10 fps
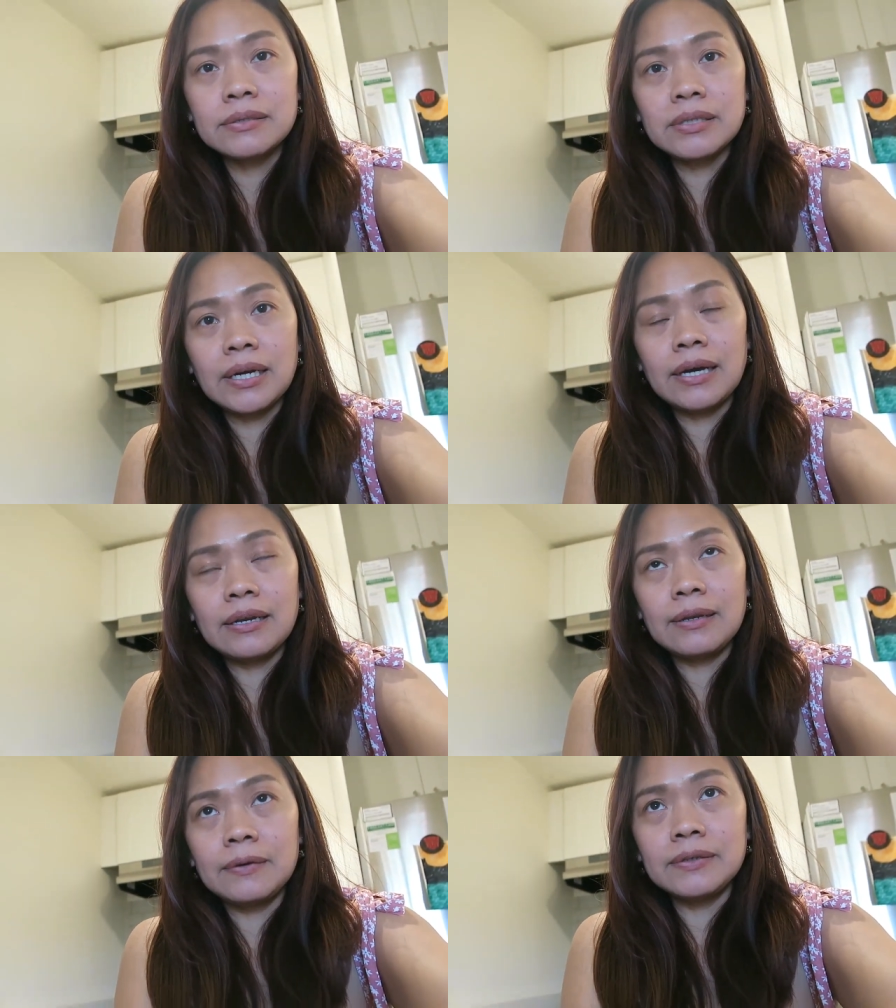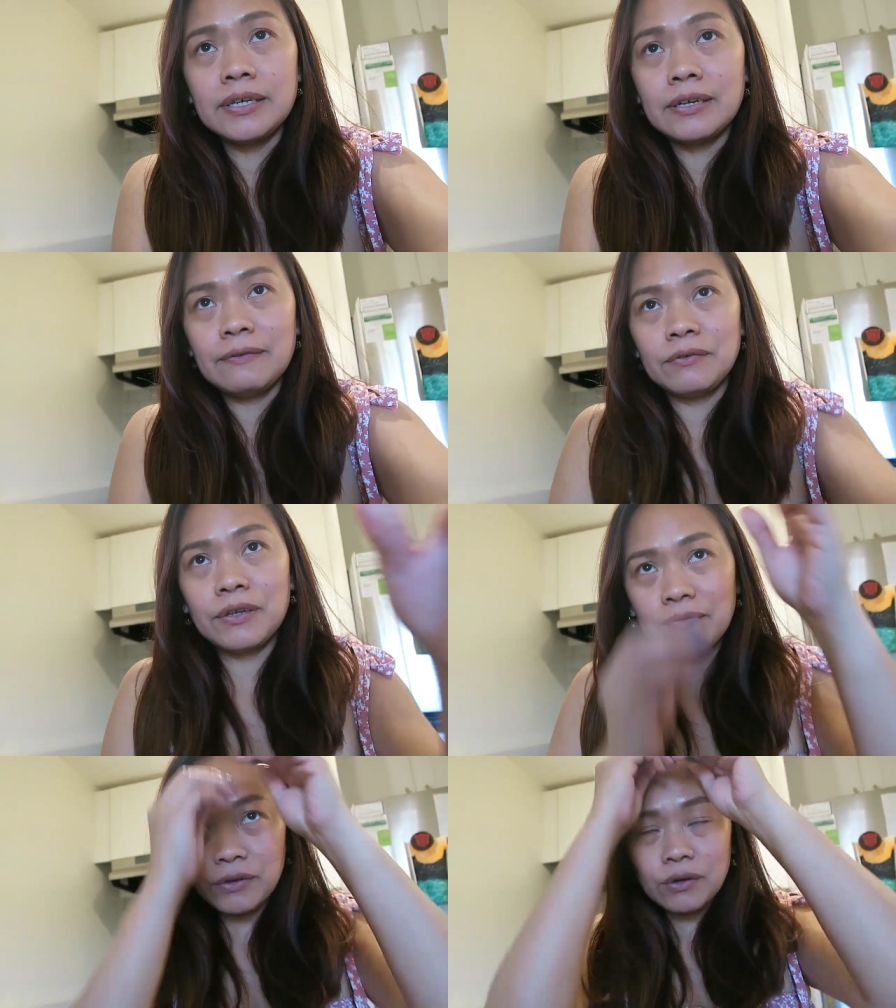nag-aral ako,
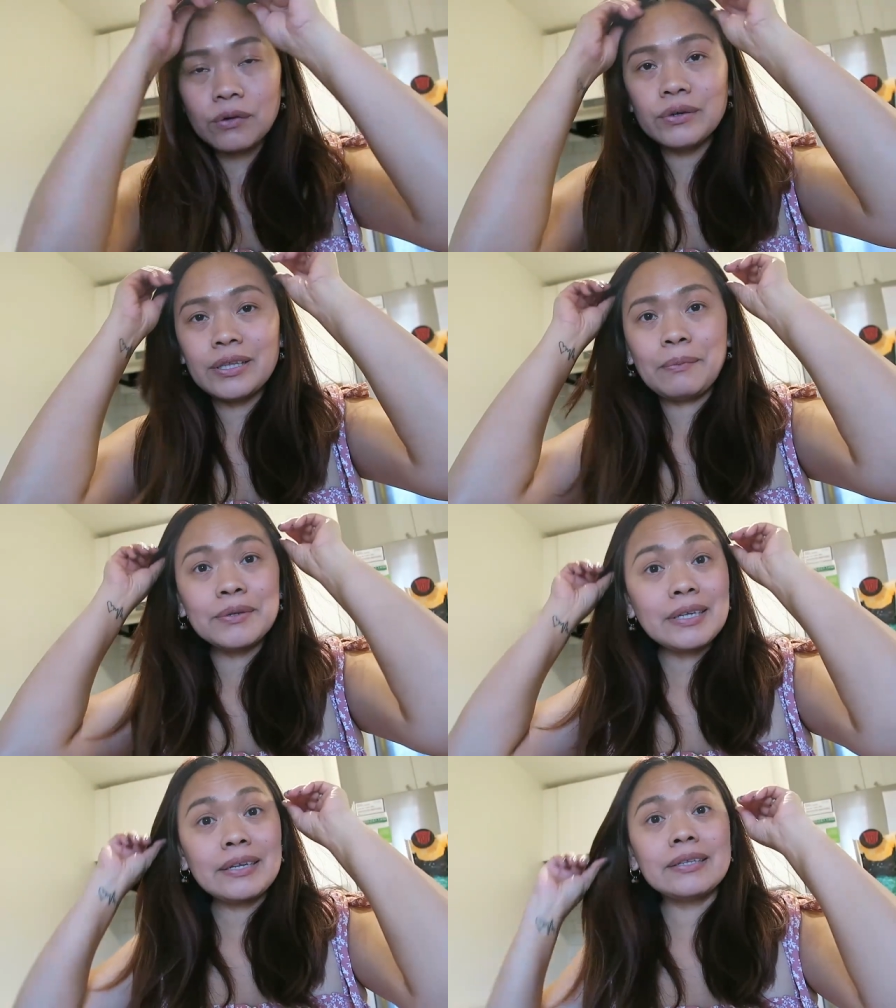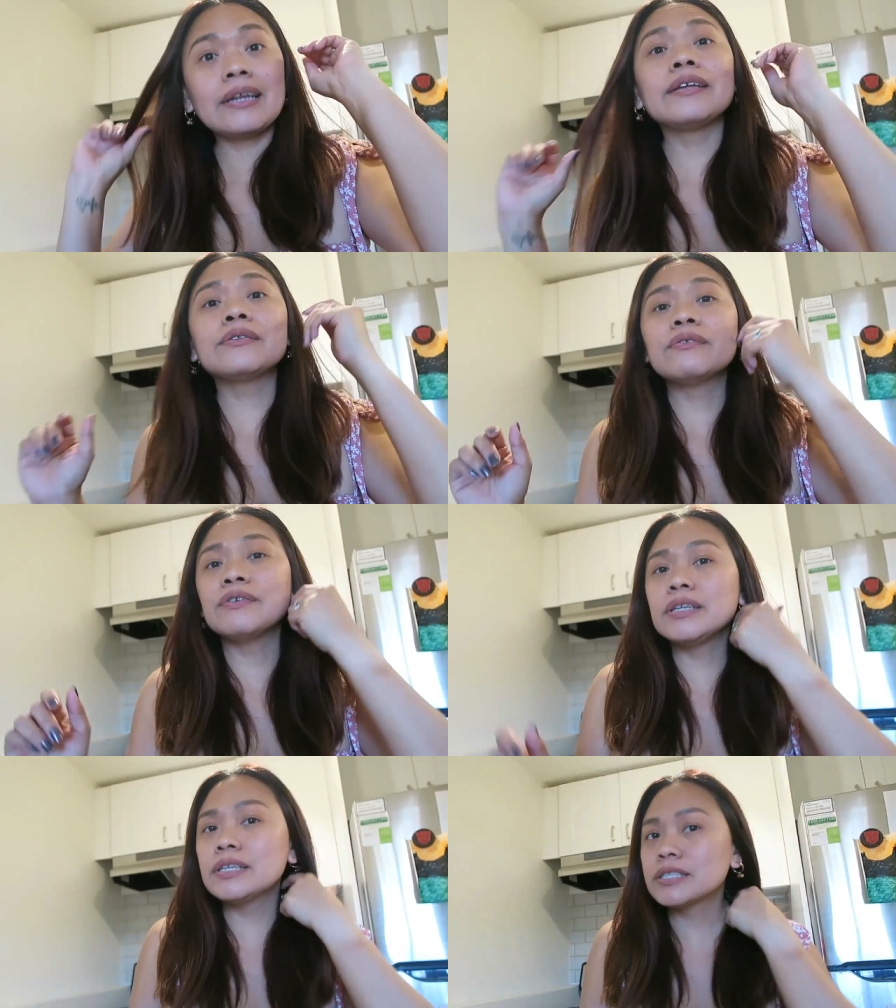nag-review ako, tapos I tried to
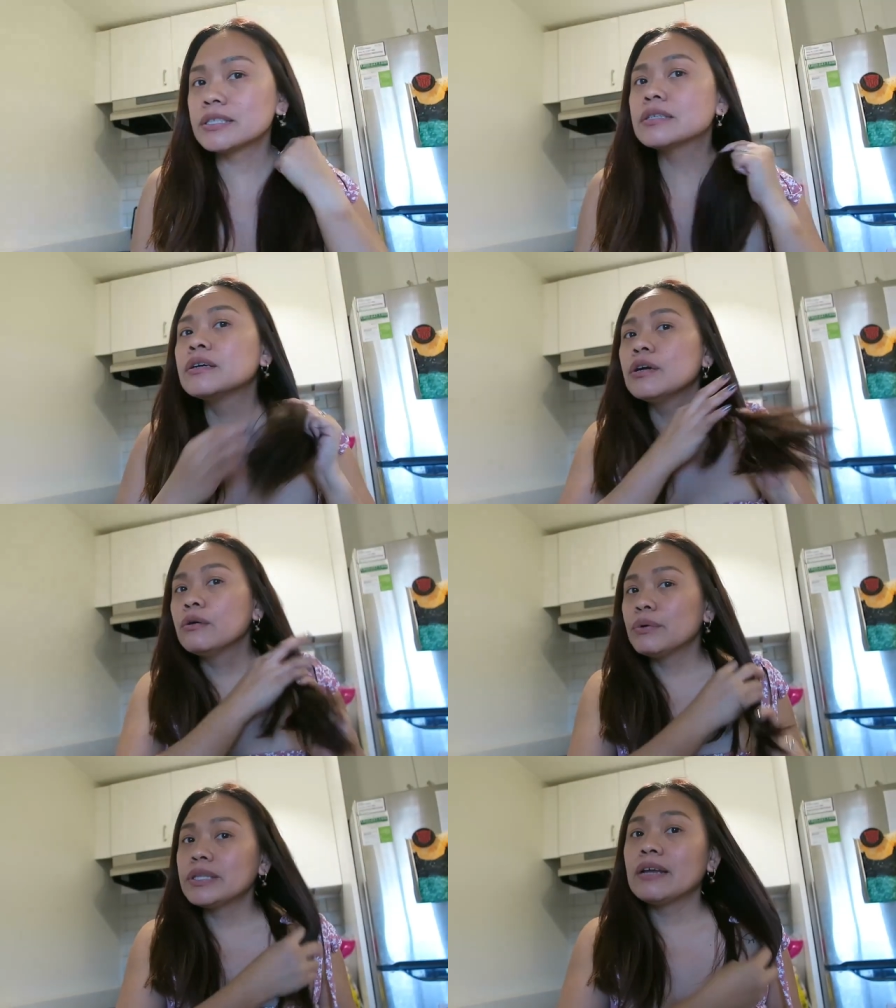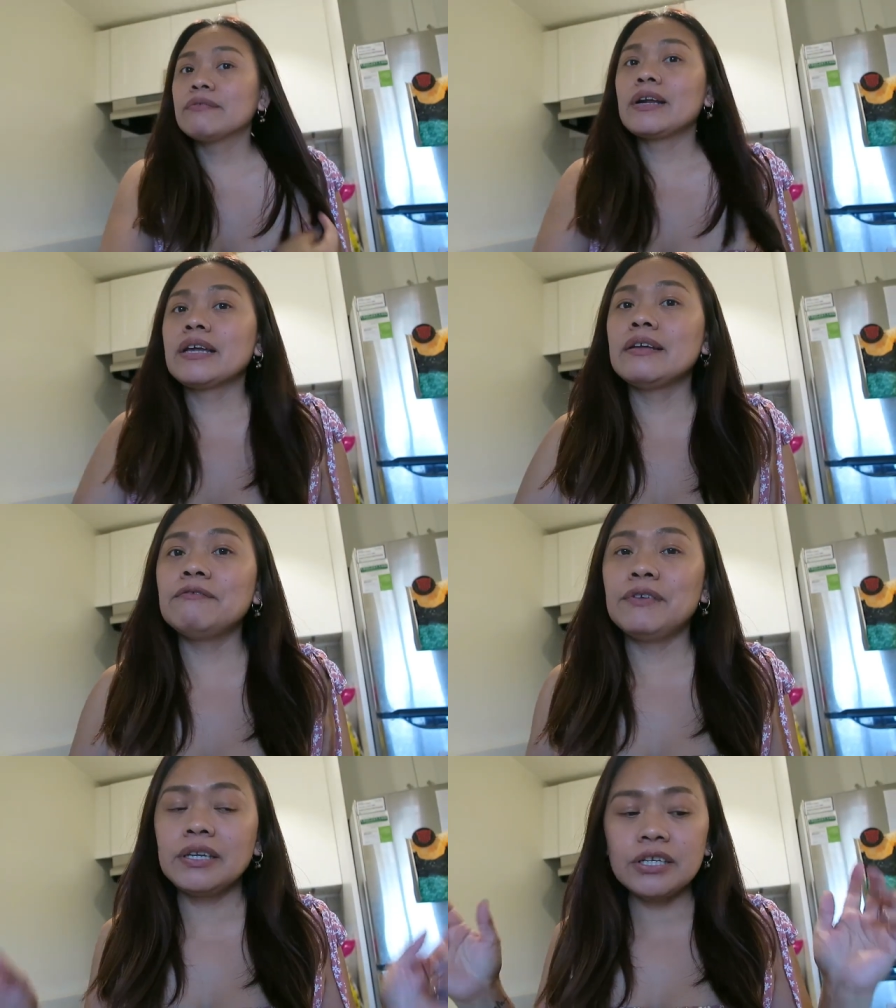finish whatever I
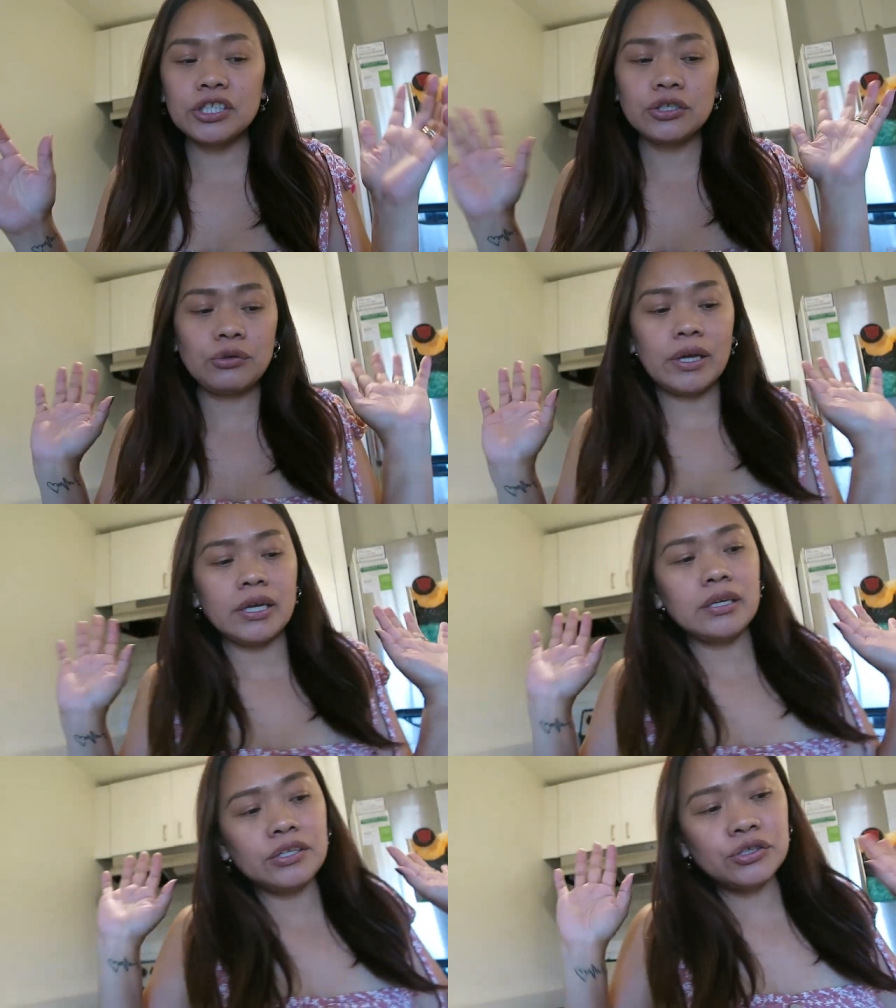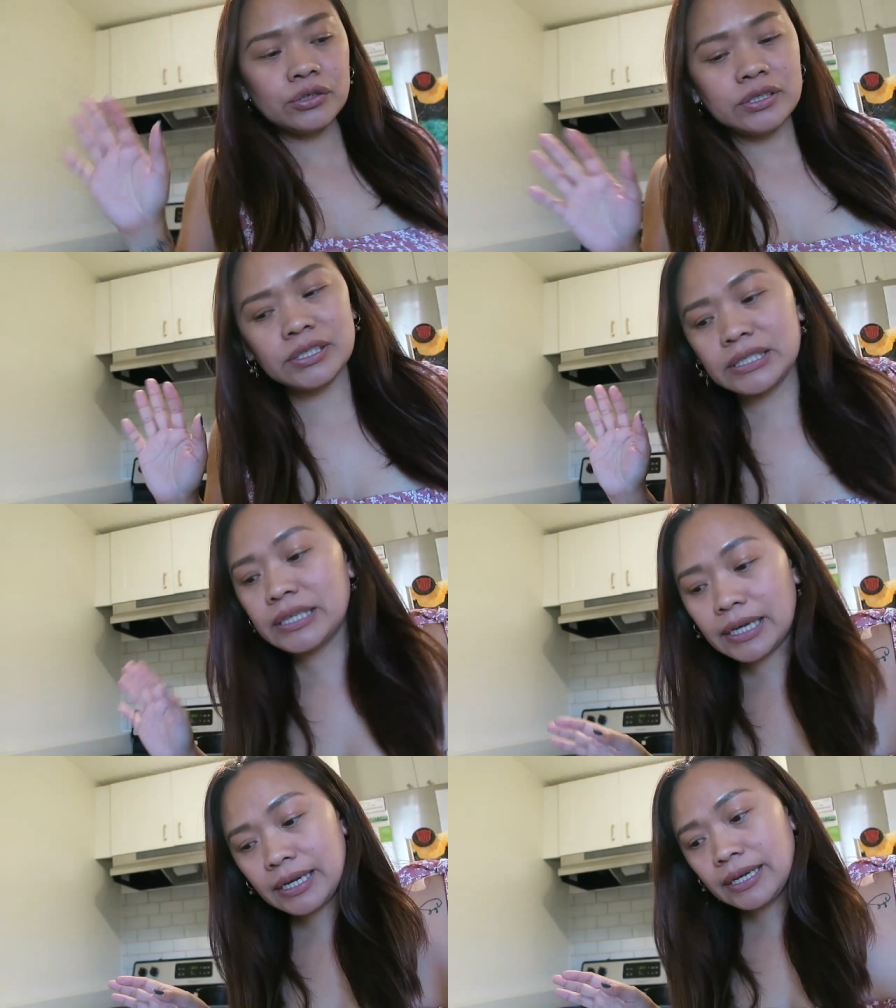can finish so I can enjoy this
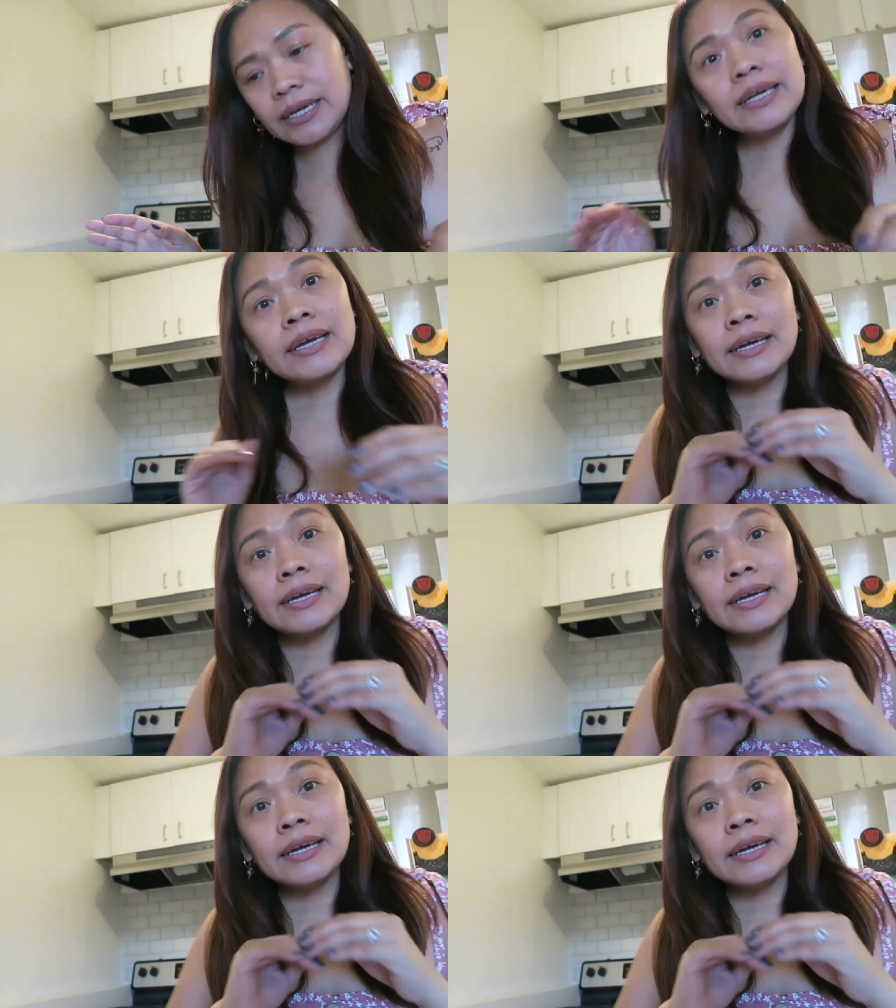day.